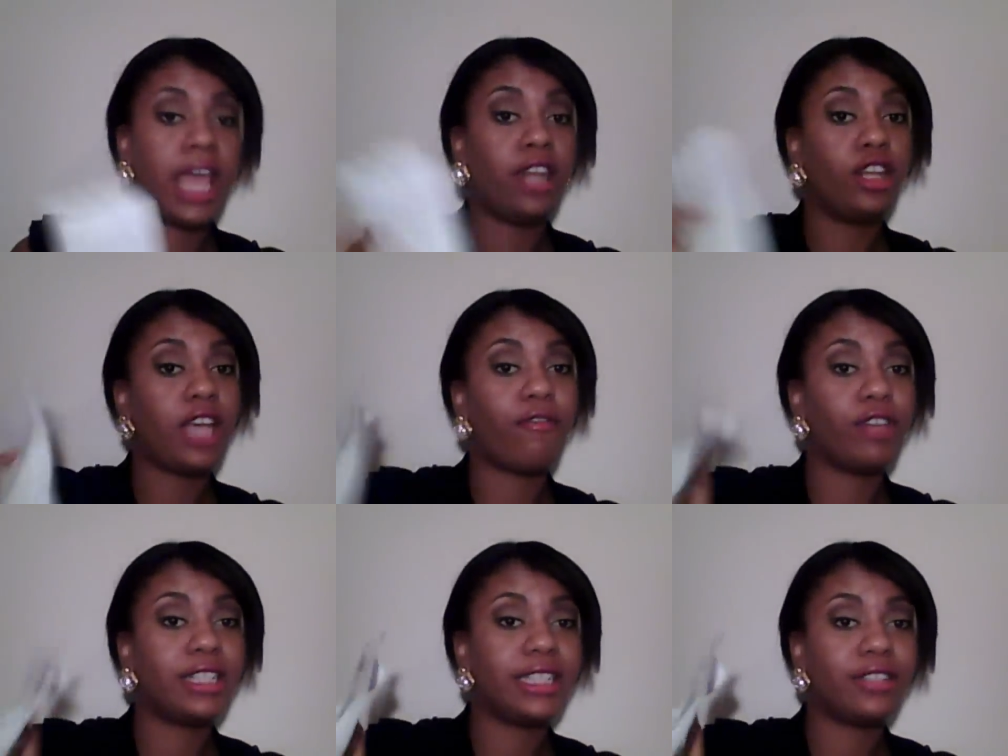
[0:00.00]
and look out
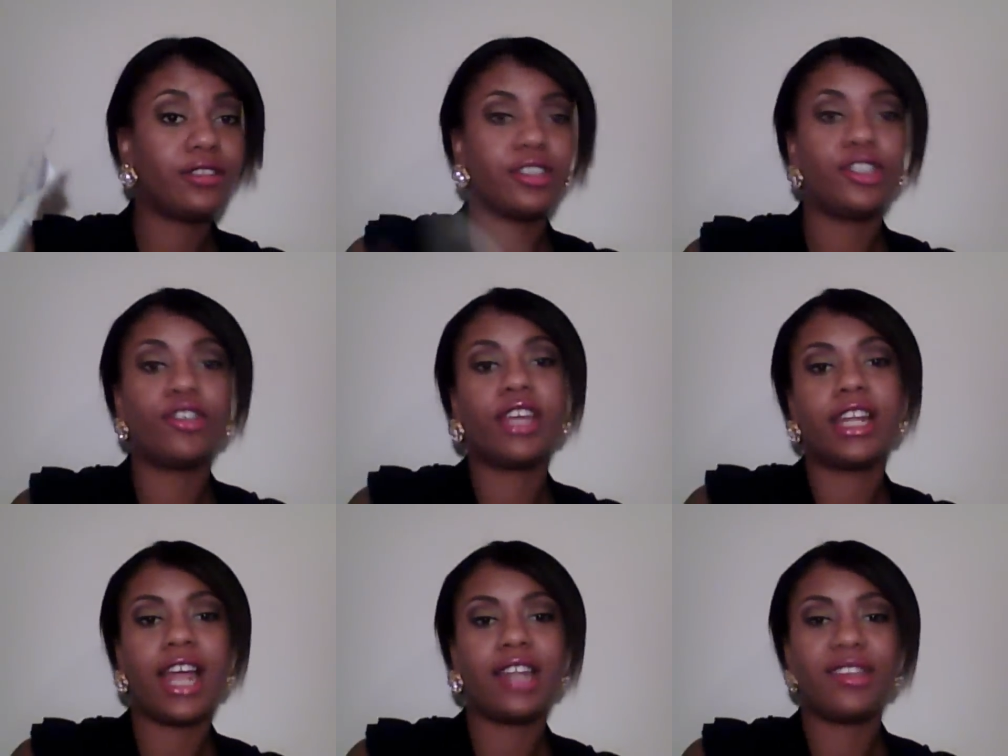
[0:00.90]
for deals, you'll get
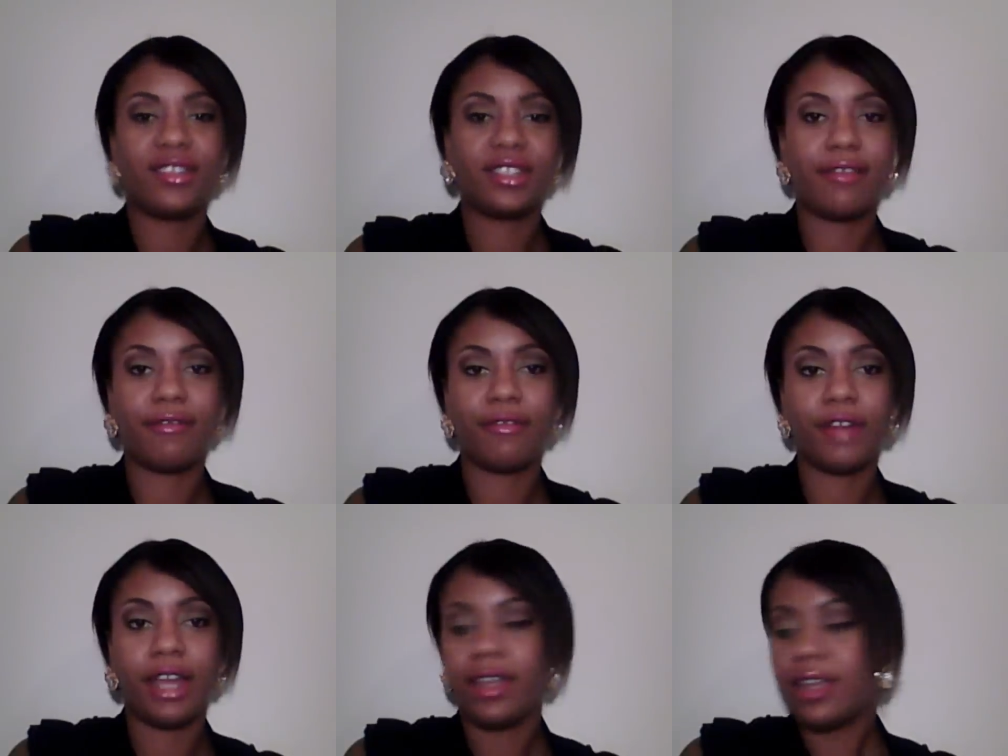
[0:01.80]
a lot of your stuff
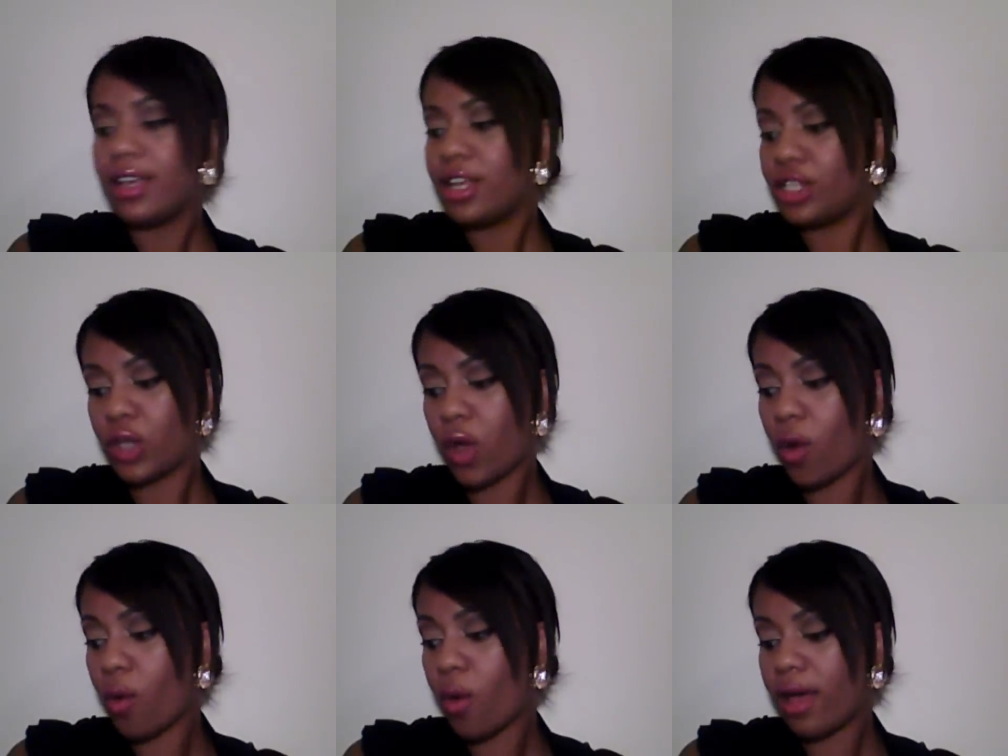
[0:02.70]
free.
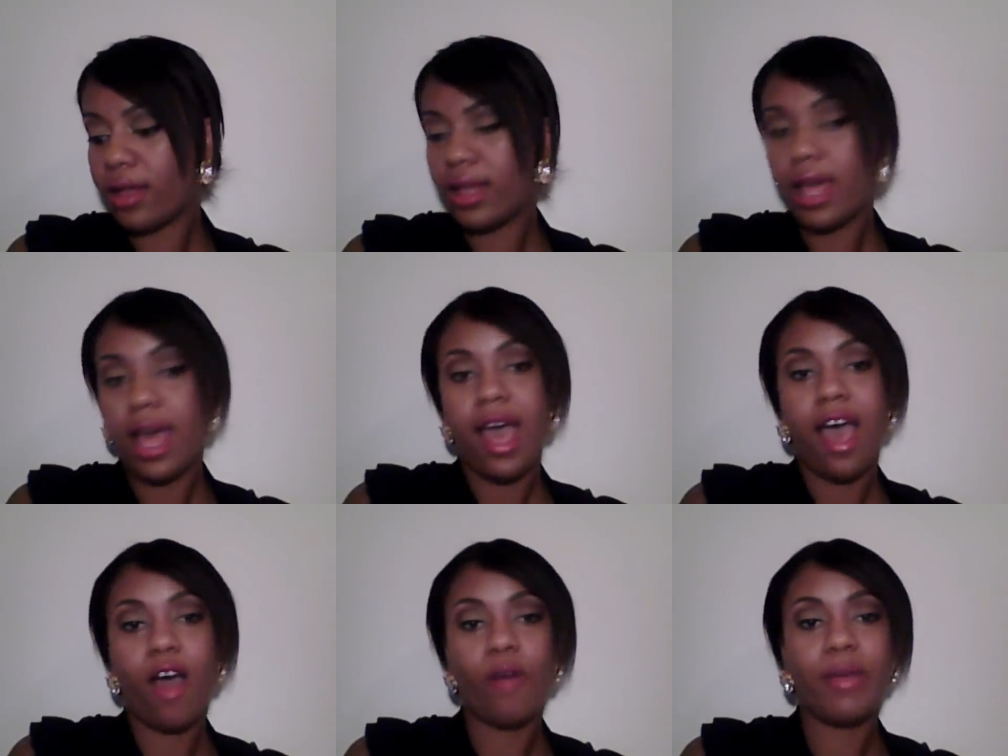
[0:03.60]
So
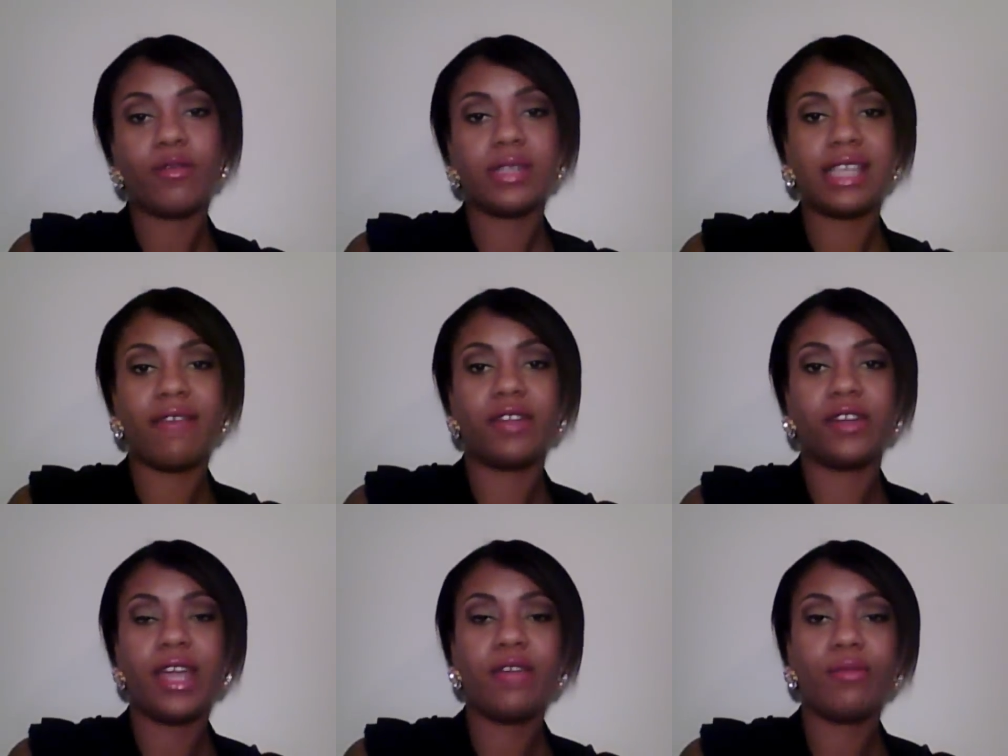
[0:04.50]
I hope everyone's having a
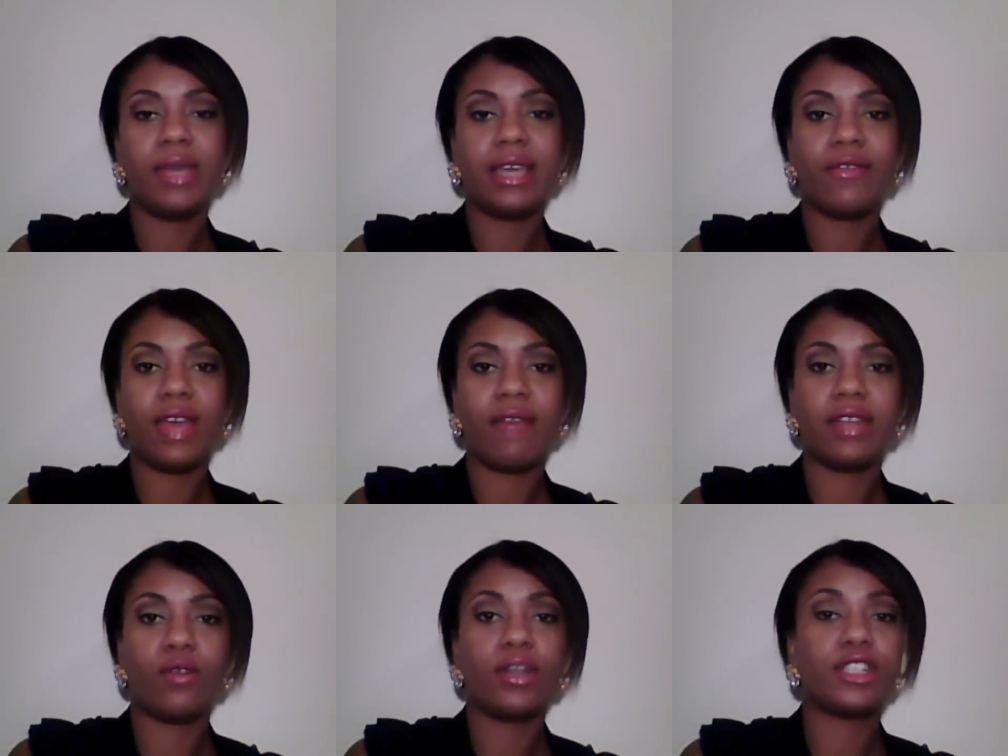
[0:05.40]
great week. If you have
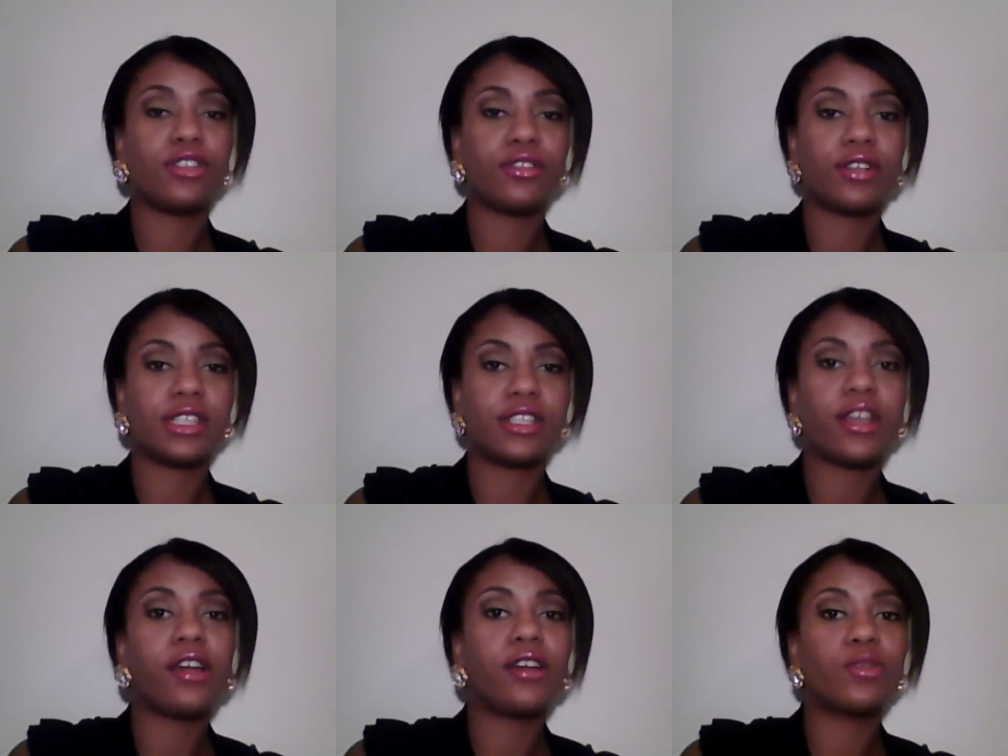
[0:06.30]
any questions or
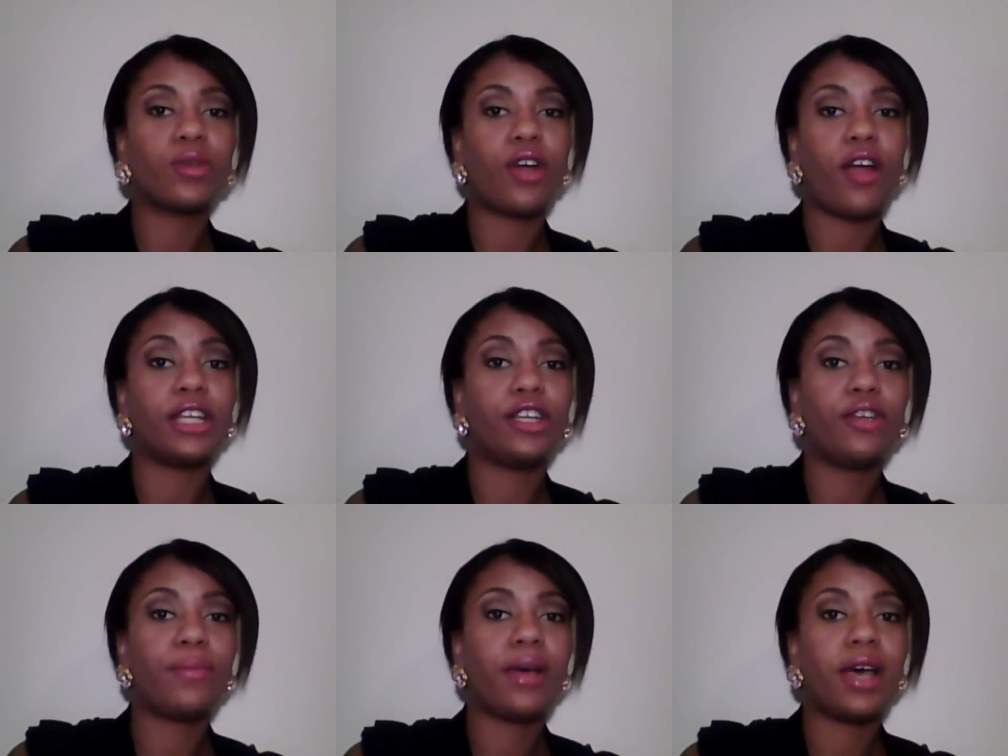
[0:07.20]
concerns regarding
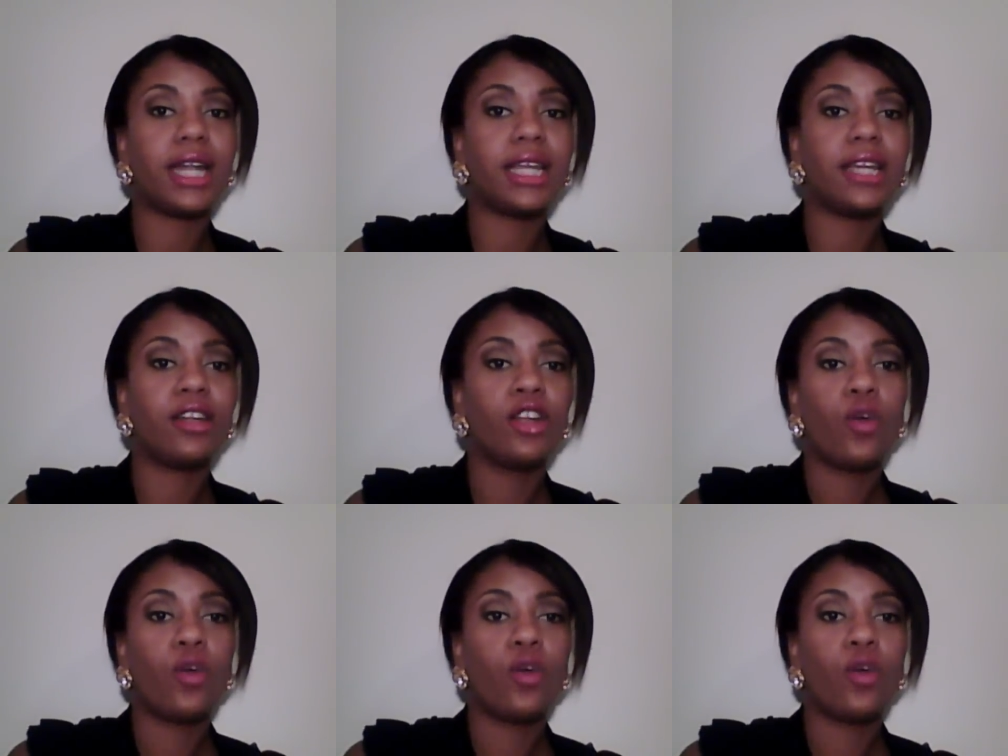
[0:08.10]
couponing,